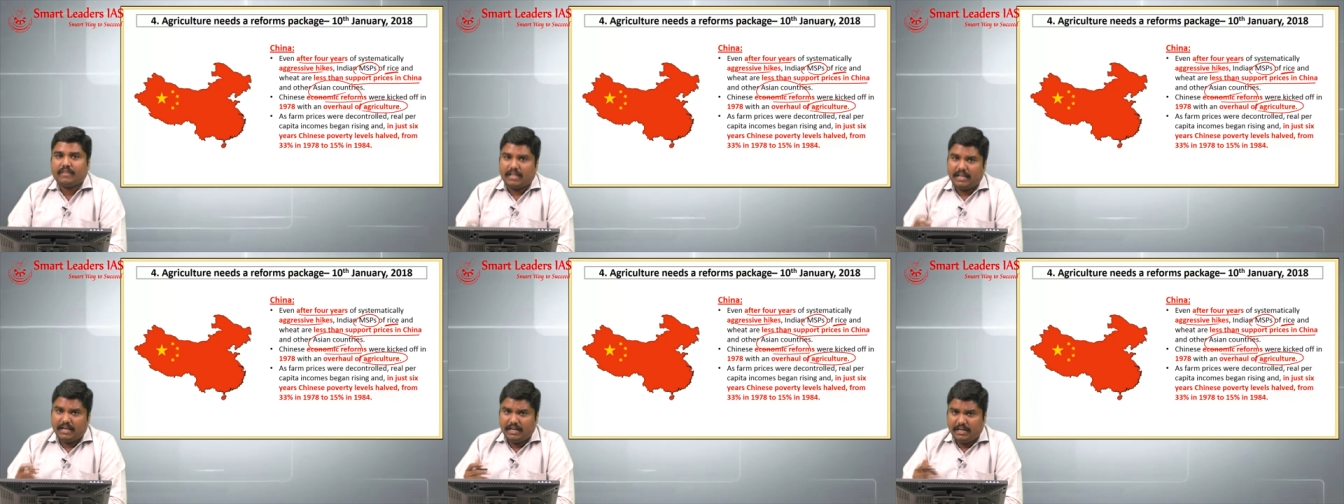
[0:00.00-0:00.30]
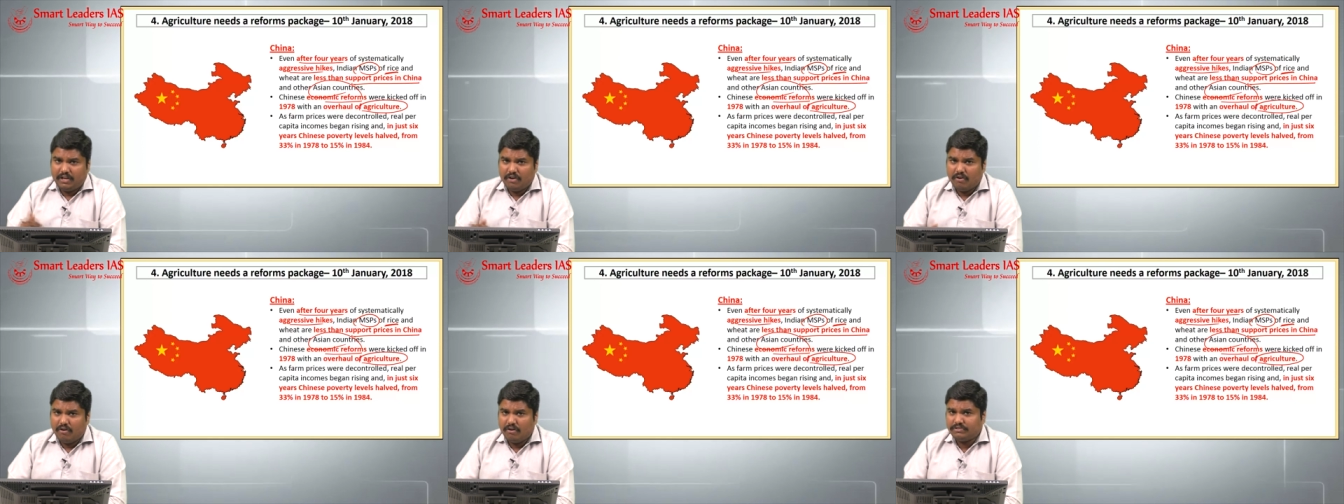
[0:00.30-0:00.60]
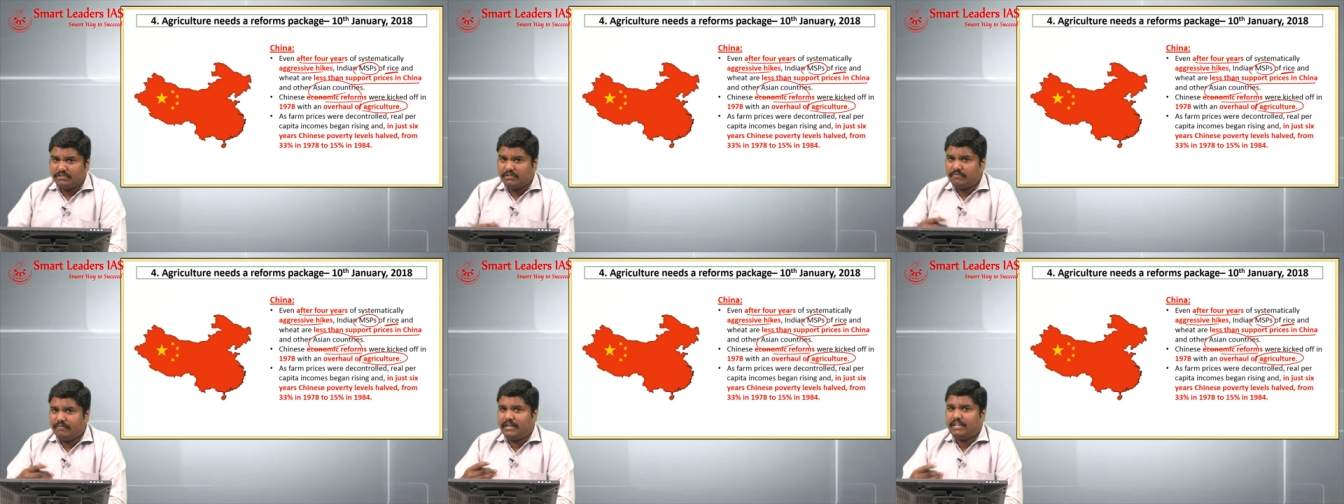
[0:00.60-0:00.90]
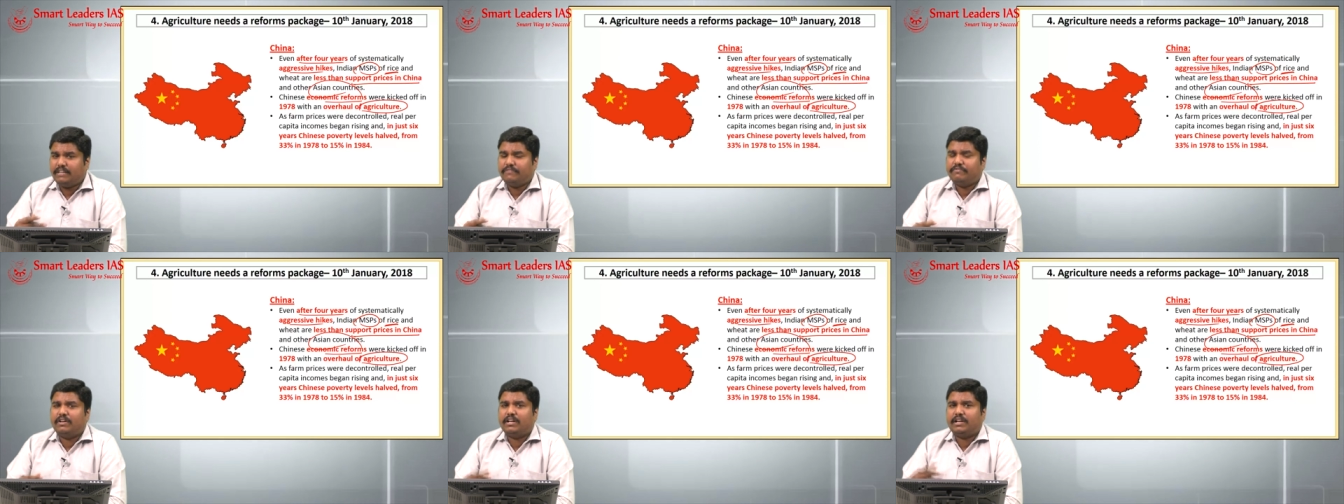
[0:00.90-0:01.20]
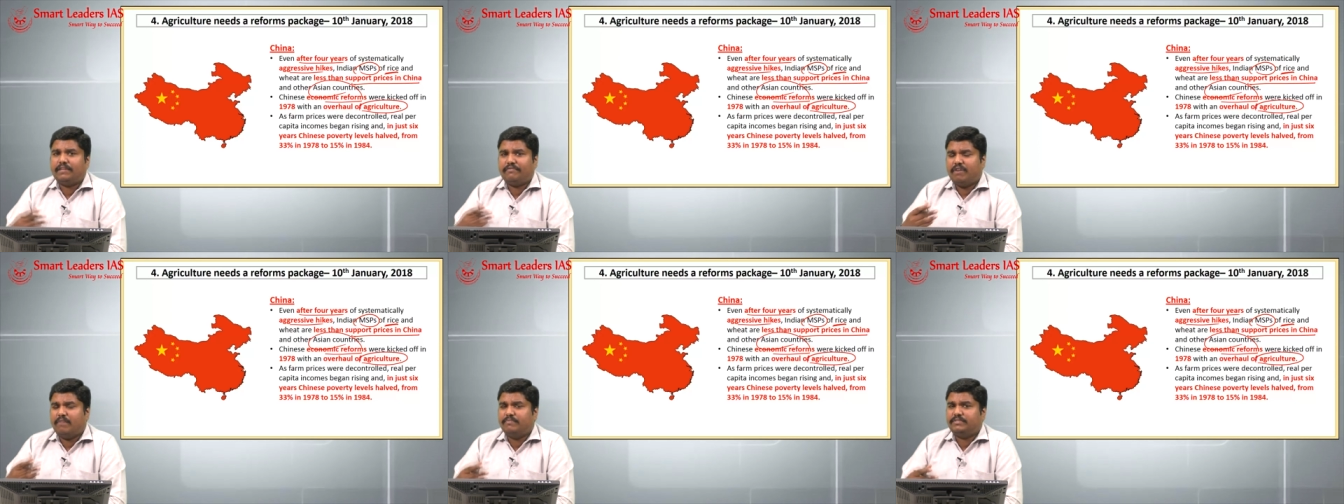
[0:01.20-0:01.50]
India also went for
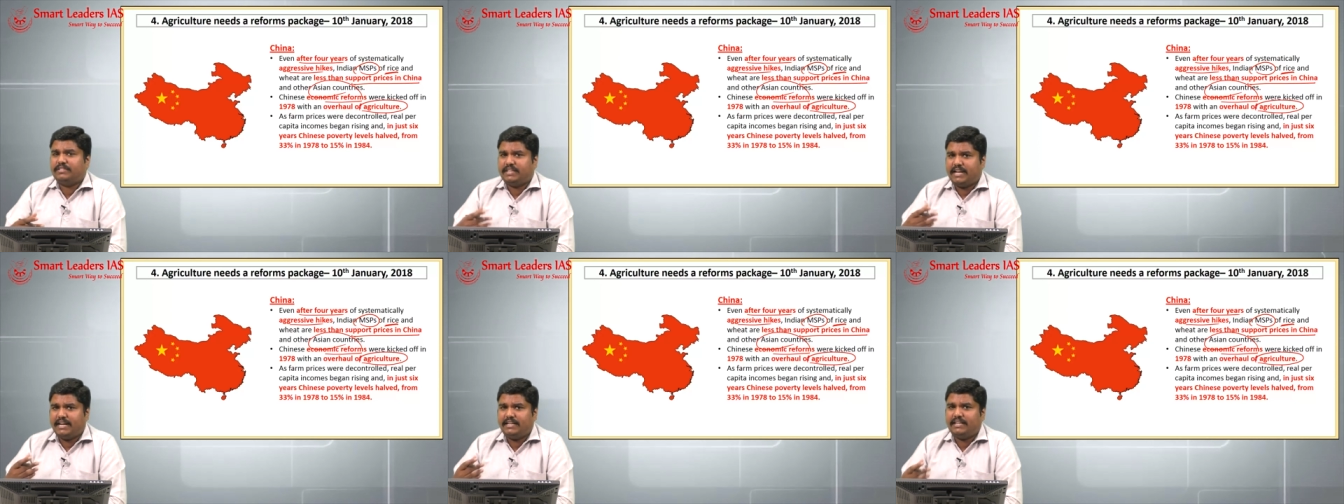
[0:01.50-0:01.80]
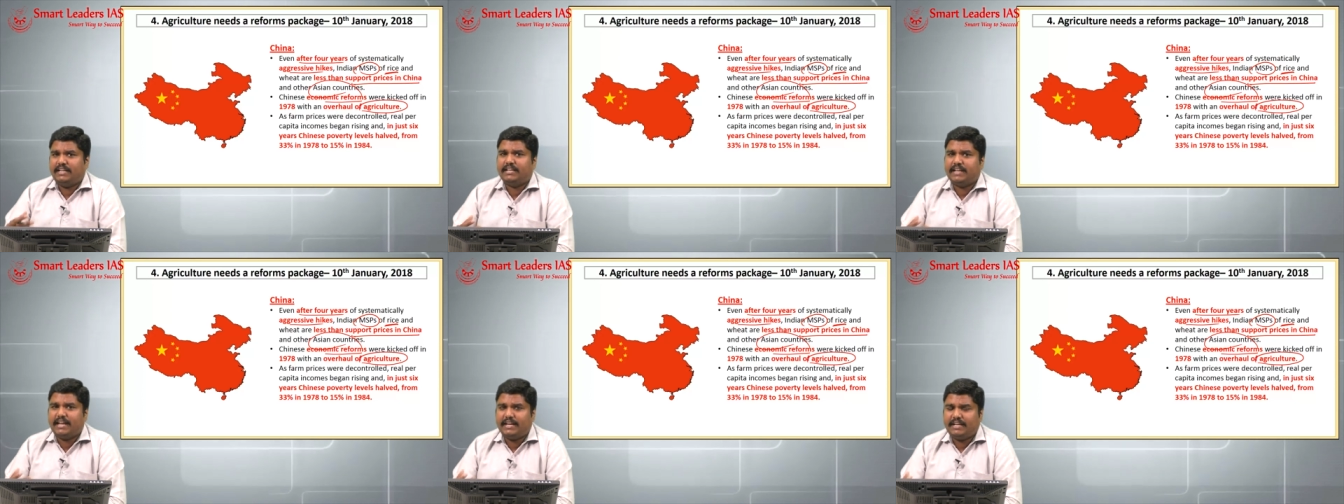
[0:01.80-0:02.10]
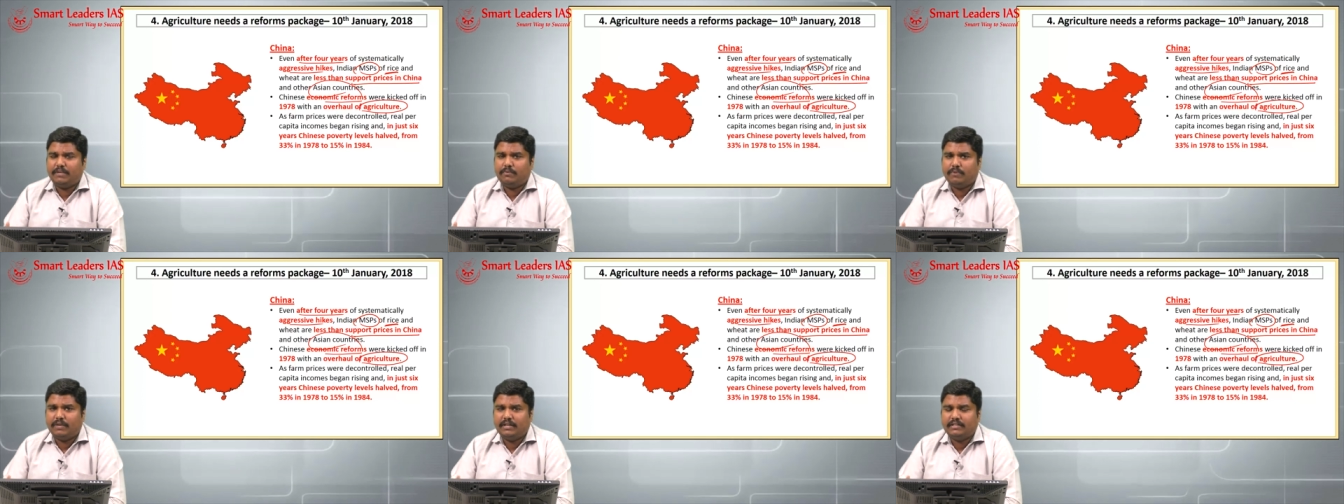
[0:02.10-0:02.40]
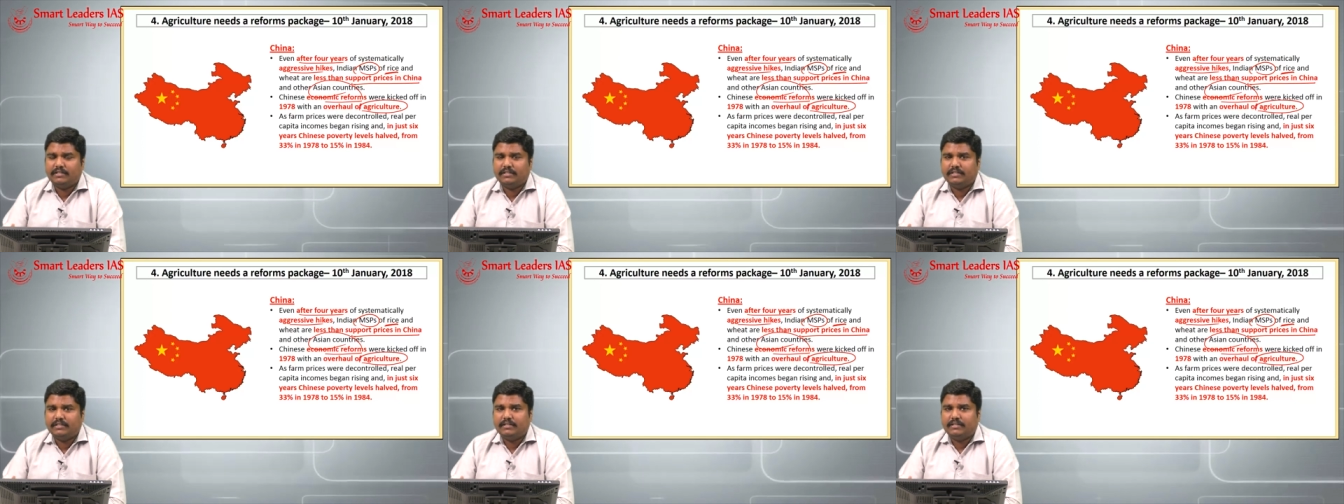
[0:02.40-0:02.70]
reforms in 1991,